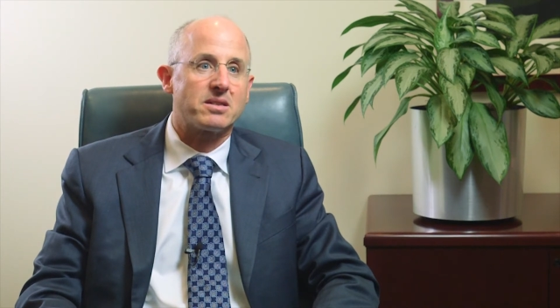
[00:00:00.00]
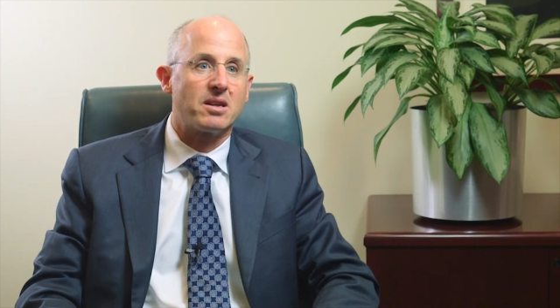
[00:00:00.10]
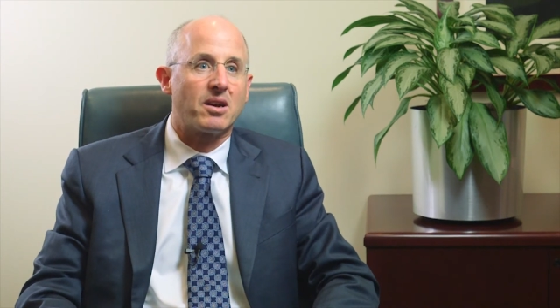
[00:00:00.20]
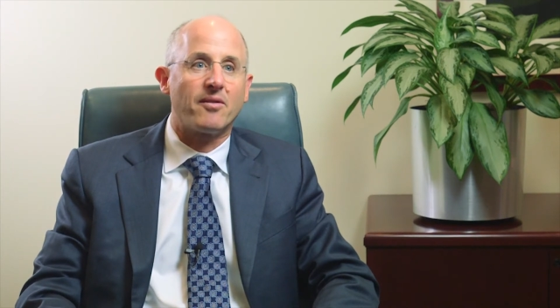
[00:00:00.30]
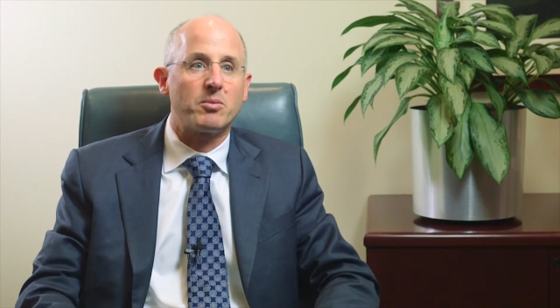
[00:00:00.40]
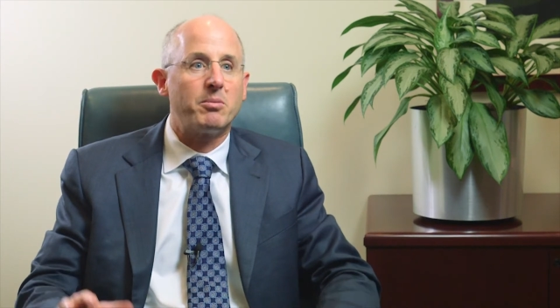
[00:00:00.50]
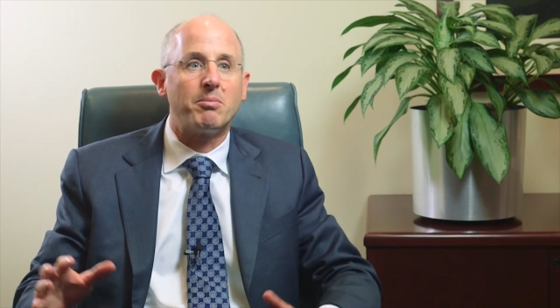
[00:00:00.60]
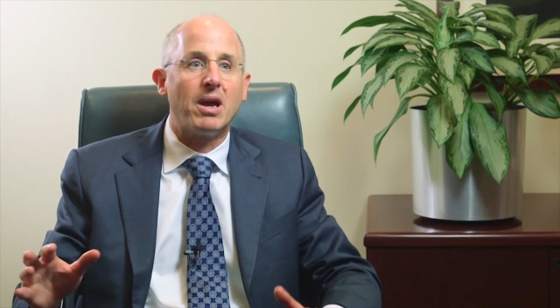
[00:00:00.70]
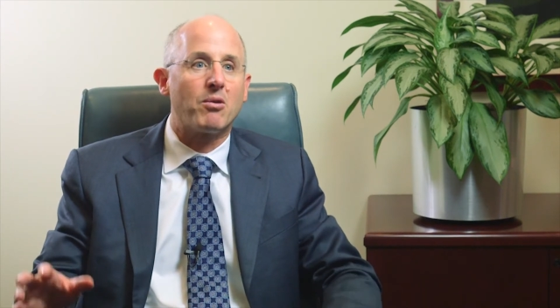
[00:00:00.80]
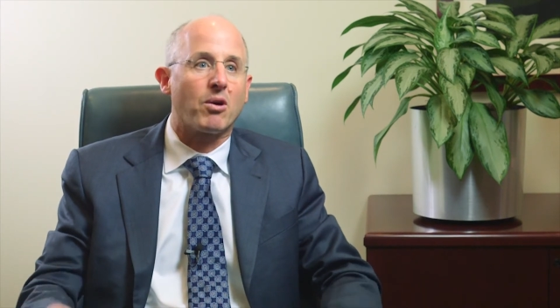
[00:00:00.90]
The government
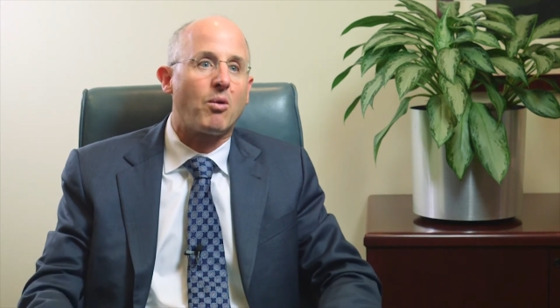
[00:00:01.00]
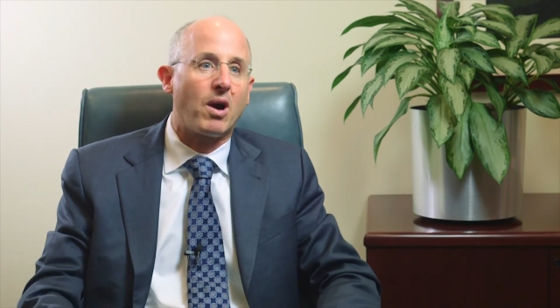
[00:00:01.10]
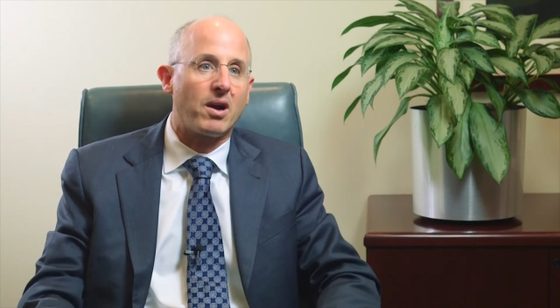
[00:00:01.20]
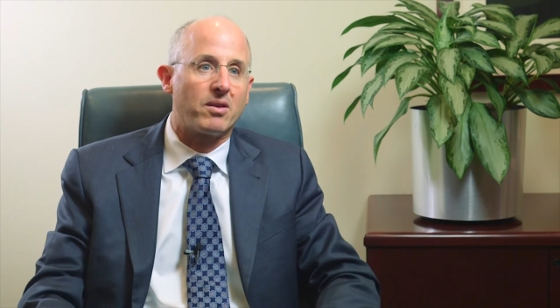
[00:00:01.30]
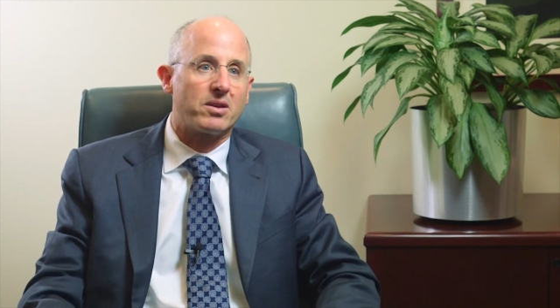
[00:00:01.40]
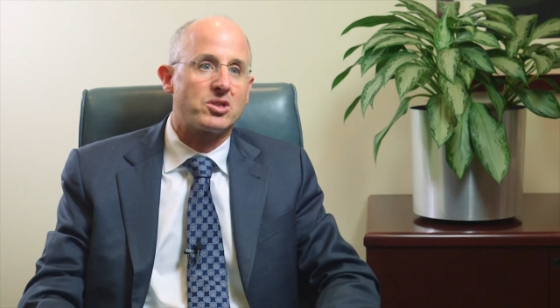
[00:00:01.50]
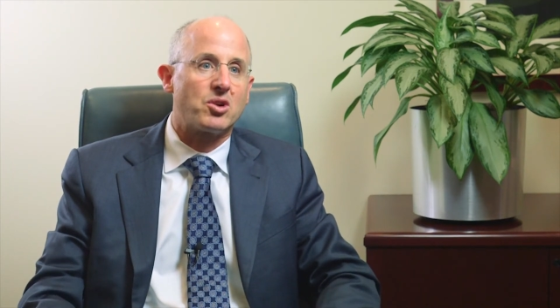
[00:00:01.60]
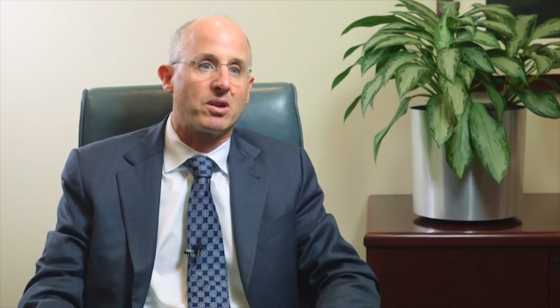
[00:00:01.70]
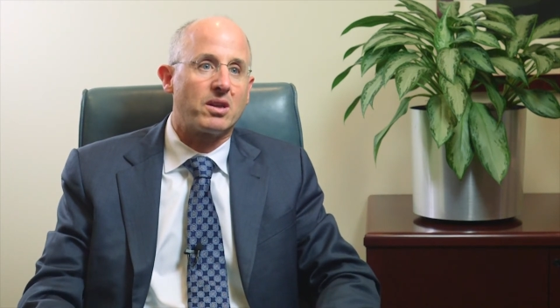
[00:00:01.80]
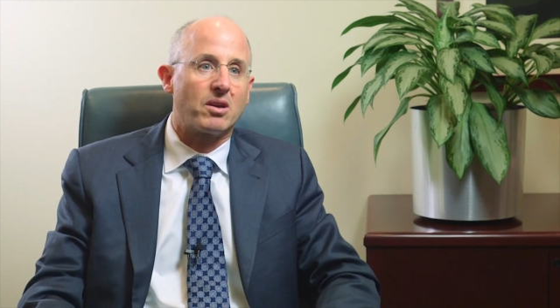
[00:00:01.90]
may require that
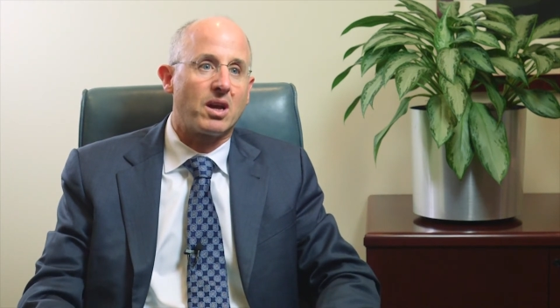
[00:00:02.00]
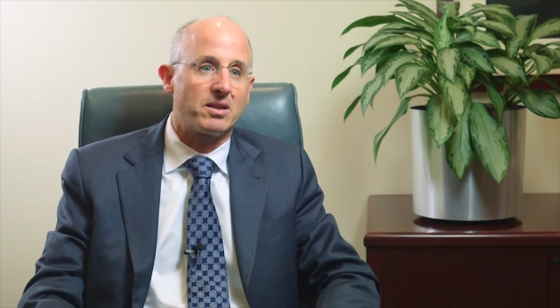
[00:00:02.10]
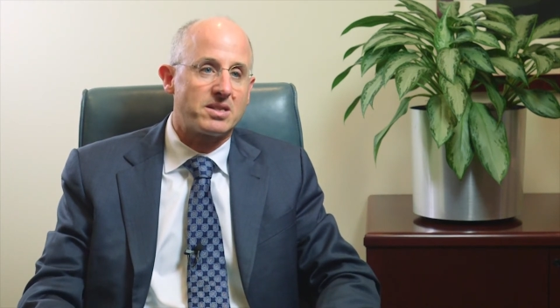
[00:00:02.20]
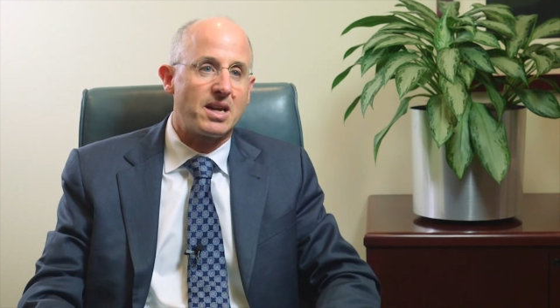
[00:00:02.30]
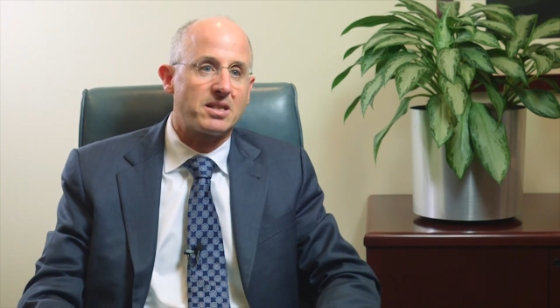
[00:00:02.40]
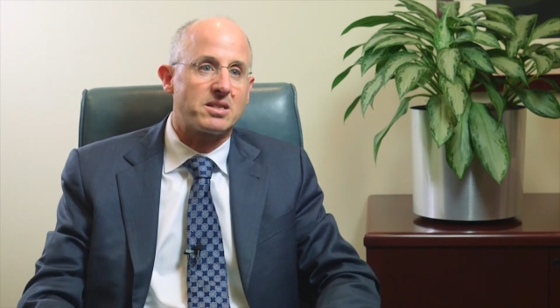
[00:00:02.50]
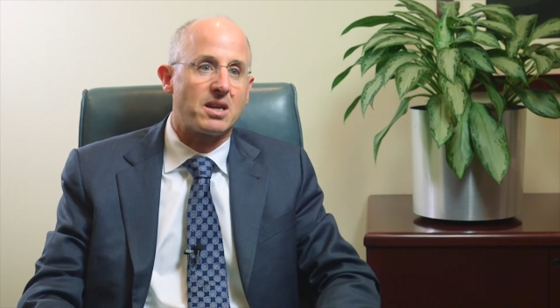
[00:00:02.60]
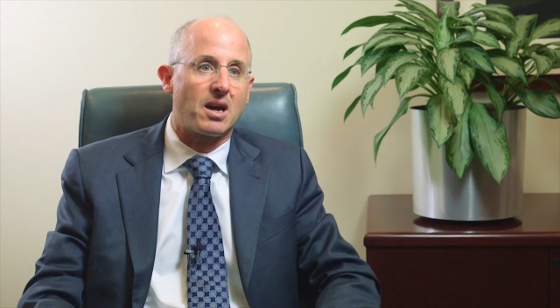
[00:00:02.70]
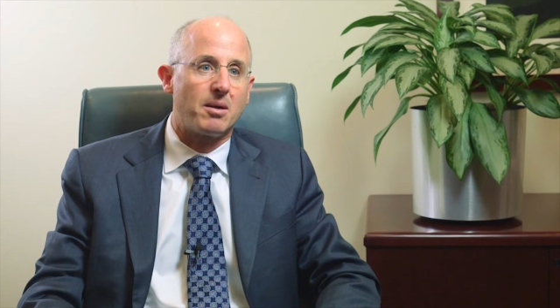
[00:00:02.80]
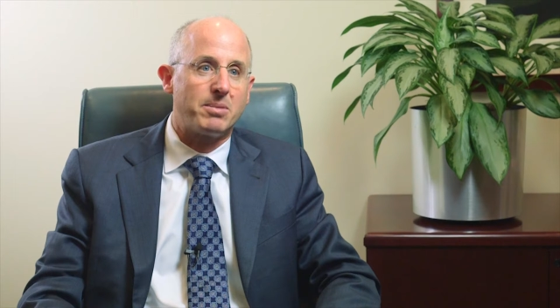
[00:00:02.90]
certain consents
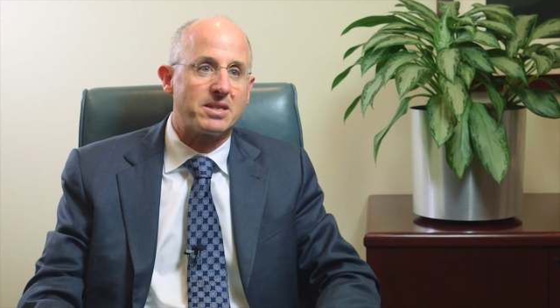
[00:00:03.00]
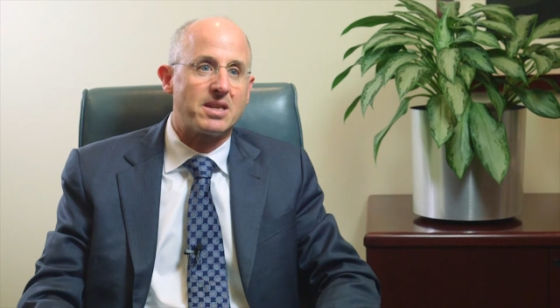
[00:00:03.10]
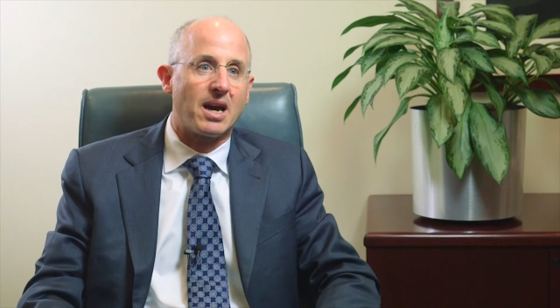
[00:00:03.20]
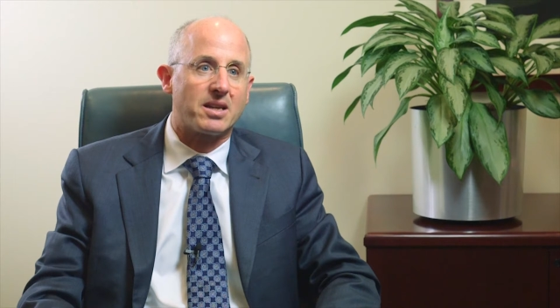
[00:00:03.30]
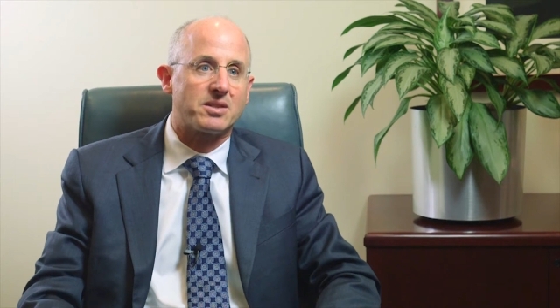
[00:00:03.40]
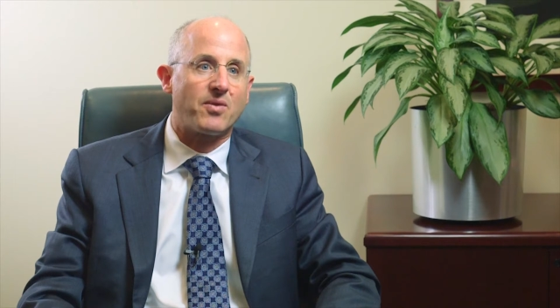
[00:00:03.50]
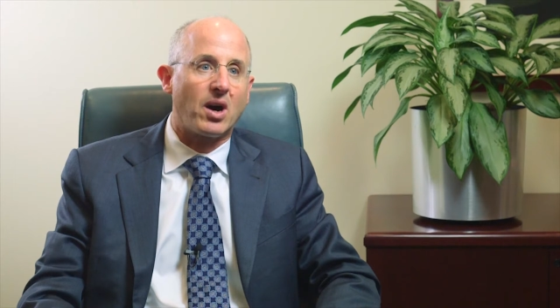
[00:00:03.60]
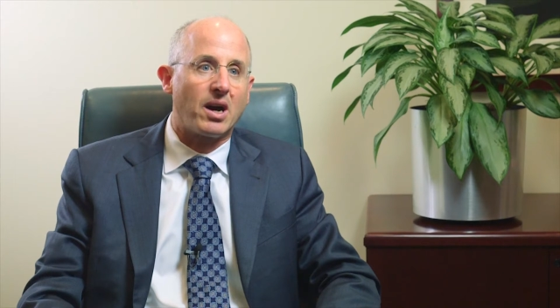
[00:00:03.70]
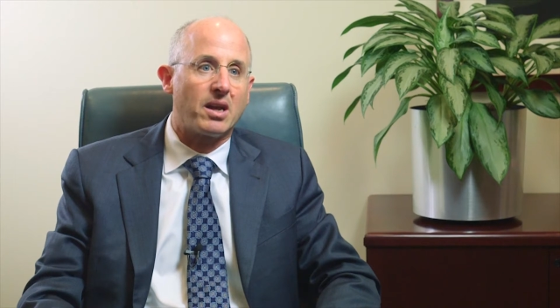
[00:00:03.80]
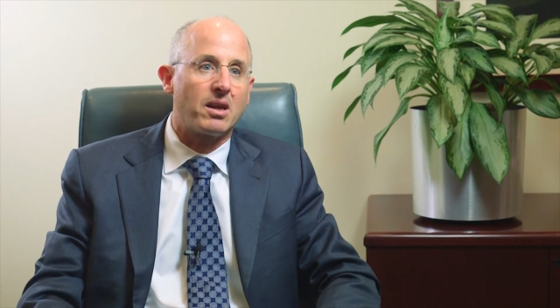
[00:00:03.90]
be
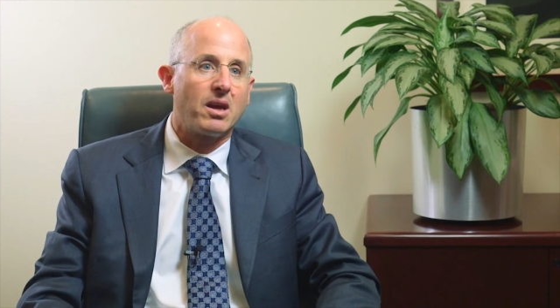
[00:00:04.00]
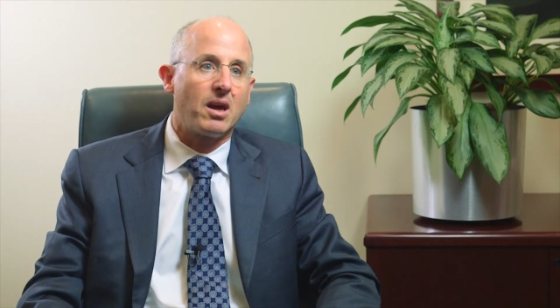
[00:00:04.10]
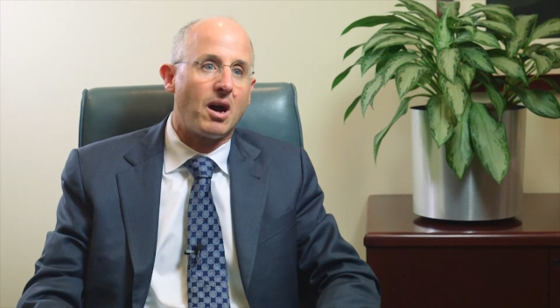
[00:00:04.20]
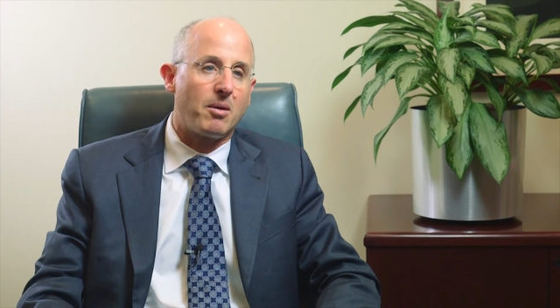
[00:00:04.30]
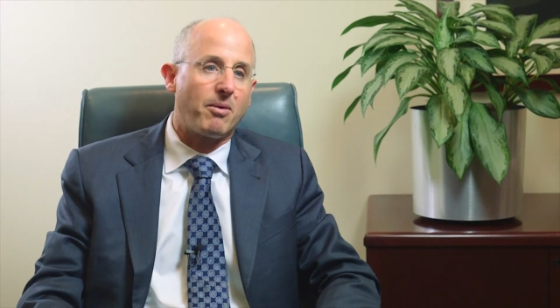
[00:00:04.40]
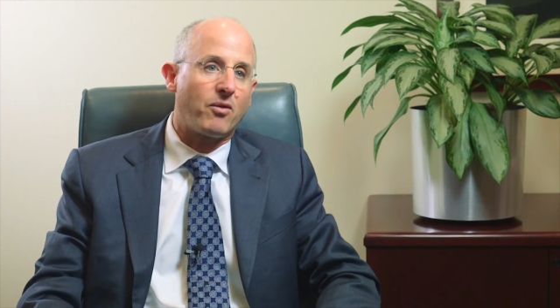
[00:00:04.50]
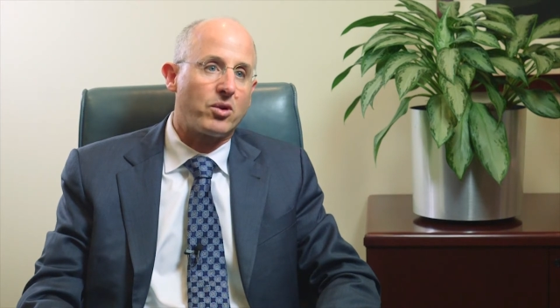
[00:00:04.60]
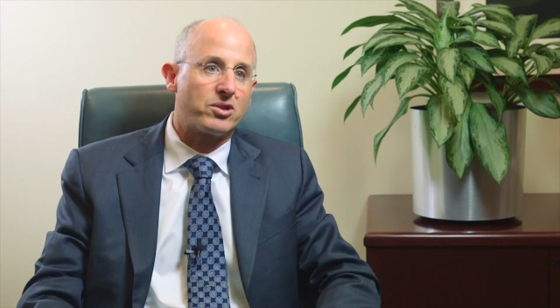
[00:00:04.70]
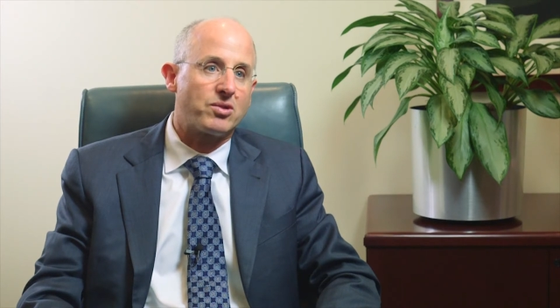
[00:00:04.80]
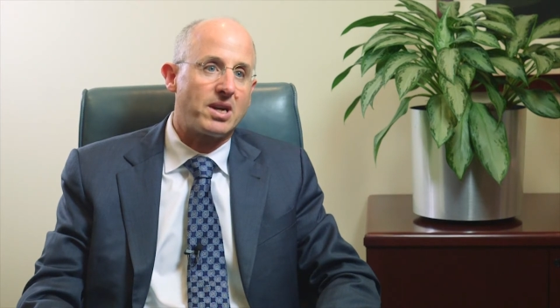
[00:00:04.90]
satisfied before
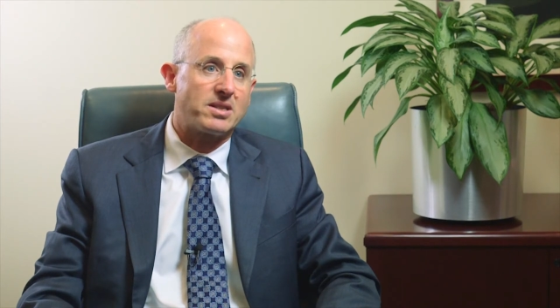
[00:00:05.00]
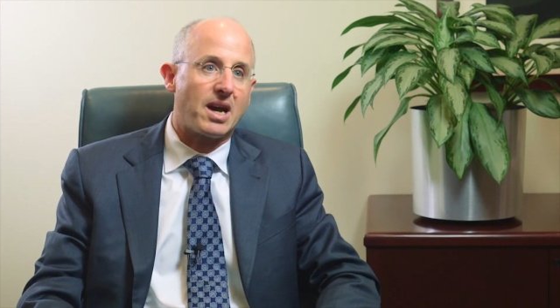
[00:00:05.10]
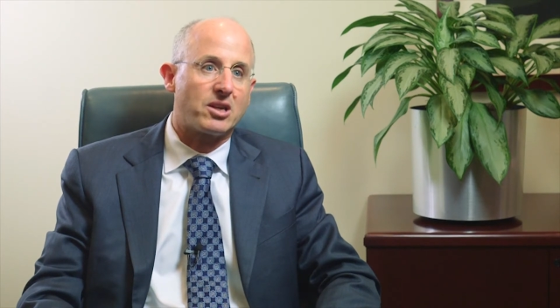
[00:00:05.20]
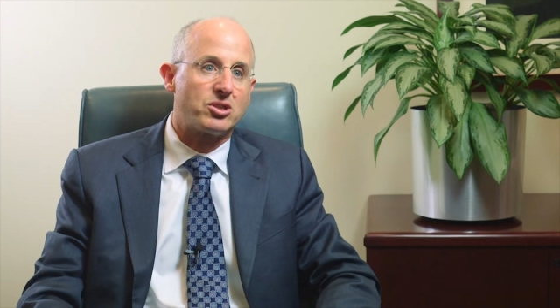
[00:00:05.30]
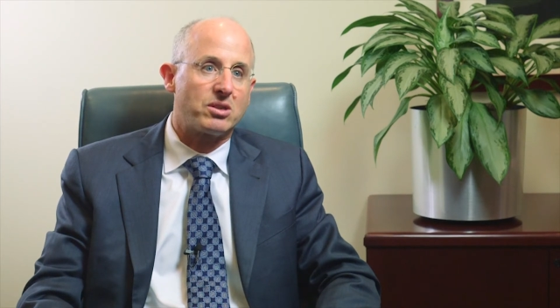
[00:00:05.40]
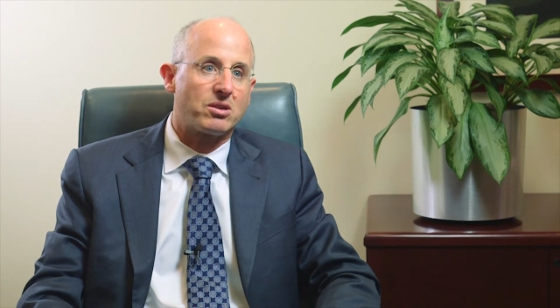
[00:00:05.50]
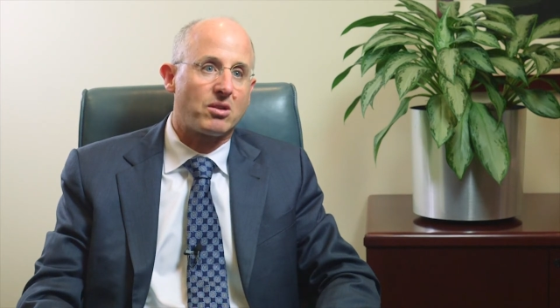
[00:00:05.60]
the transaction